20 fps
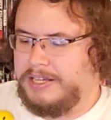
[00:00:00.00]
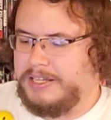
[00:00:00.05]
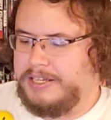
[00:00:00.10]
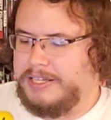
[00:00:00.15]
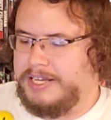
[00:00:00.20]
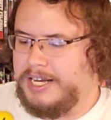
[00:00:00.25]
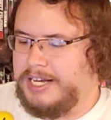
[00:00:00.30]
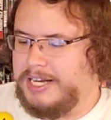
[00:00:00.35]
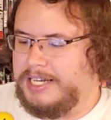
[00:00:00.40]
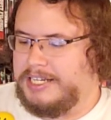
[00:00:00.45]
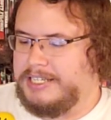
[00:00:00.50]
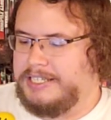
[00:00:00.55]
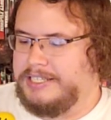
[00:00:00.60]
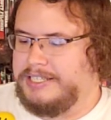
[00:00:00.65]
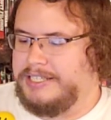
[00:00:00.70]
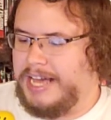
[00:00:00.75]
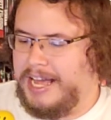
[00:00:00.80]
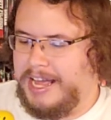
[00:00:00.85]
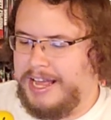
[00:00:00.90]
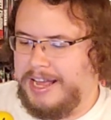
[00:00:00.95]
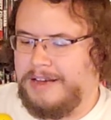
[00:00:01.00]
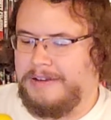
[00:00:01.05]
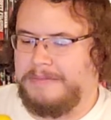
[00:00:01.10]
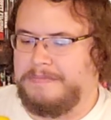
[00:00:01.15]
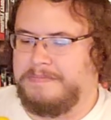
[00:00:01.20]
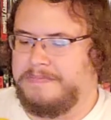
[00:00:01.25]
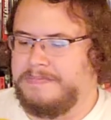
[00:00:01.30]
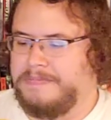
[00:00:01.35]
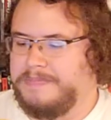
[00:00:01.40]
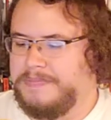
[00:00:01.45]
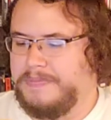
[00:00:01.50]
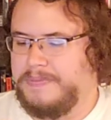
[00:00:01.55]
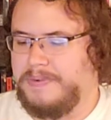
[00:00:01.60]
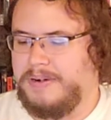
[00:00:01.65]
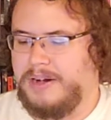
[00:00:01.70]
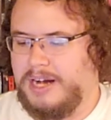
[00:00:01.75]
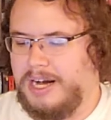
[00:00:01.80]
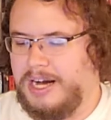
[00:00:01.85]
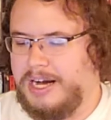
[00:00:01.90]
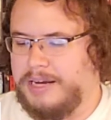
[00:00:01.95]
God damn.
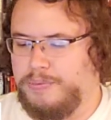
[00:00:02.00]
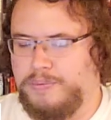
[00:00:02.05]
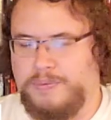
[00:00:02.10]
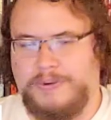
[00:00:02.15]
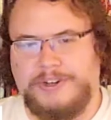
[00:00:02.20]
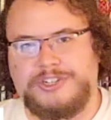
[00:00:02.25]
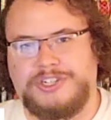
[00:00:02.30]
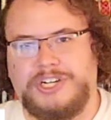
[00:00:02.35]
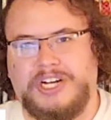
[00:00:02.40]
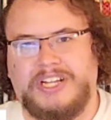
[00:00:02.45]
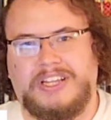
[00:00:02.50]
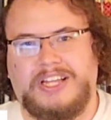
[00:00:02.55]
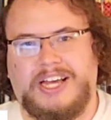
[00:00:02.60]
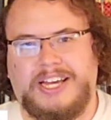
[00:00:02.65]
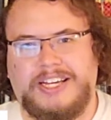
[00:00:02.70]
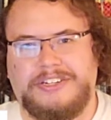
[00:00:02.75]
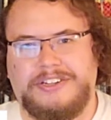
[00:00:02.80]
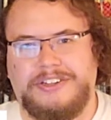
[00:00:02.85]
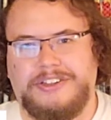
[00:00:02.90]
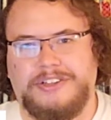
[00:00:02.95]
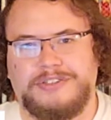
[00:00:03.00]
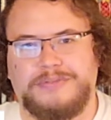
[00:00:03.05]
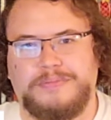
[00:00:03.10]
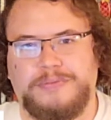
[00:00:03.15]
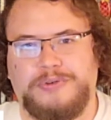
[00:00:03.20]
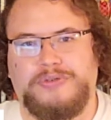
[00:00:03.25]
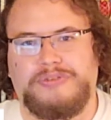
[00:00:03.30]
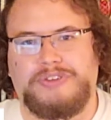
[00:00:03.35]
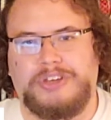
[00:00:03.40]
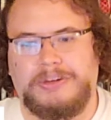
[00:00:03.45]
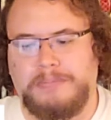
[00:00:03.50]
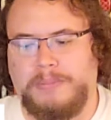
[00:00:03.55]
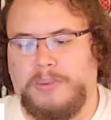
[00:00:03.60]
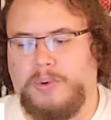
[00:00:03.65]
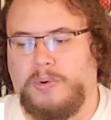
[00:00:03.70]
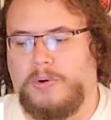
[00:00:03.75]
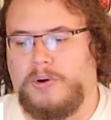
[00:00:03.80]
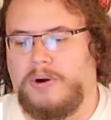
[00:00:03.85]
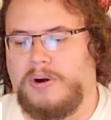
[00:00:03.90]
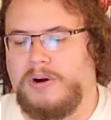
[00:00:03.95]
I wish I liked this movie
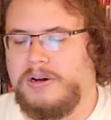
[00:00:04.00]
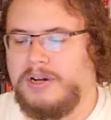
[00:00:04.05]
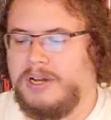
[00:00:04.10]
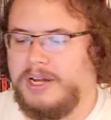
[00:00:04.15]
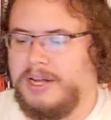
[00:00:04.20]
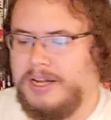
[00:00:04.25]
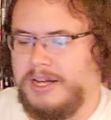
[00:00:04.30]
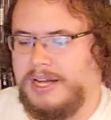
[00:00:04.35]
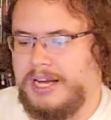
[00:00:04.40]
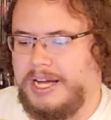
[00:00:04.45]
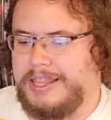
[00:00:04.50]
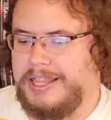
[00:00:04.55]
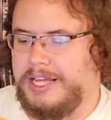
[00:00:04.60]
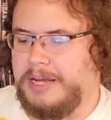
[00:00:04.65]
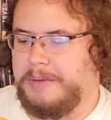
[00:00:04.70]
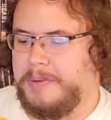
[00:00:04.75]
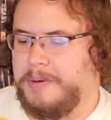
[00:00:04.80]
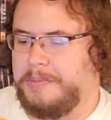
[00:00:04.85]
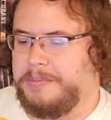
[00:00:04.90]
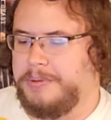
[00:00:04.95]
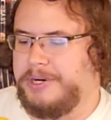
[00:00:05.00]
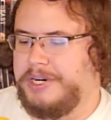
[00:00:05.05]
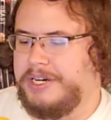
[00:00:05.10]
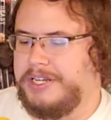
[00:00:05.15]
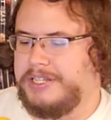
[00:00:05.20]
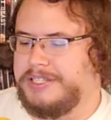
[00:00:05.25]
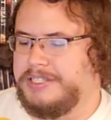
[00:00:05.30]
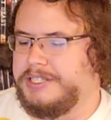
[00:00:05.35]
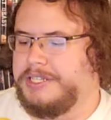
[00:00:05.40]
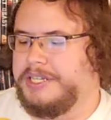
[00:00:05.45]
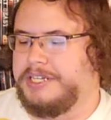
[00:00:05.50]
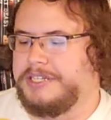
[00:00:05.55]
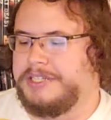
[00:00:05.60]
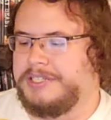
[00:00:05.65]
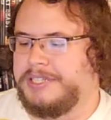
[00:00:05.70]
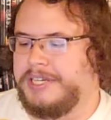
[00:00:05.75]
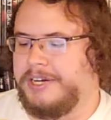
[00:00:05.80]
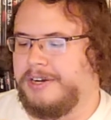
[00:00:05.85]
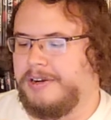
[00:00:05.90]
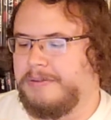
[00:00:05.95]
more. I think I'm going to put it at D
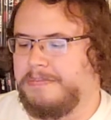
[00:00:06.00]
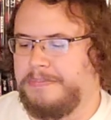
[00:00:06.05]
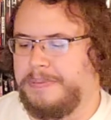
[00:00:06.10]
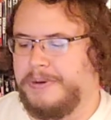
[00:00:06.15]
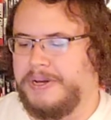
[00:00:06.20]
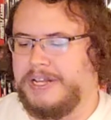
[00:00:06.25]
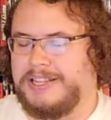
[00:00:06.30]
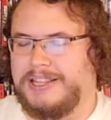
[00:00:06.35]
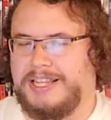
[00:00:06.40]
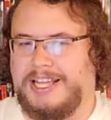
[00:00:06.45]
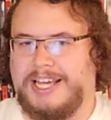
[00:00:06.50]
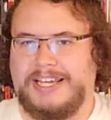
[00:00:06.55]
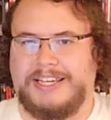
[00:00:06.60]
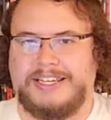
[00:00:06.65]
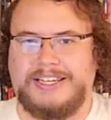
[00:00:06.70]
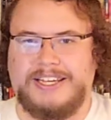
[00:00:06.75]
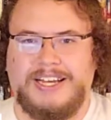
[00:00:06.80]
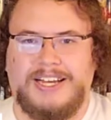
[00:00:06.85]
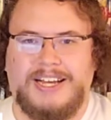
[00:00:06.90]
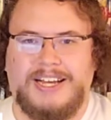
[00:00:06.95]
tier, but like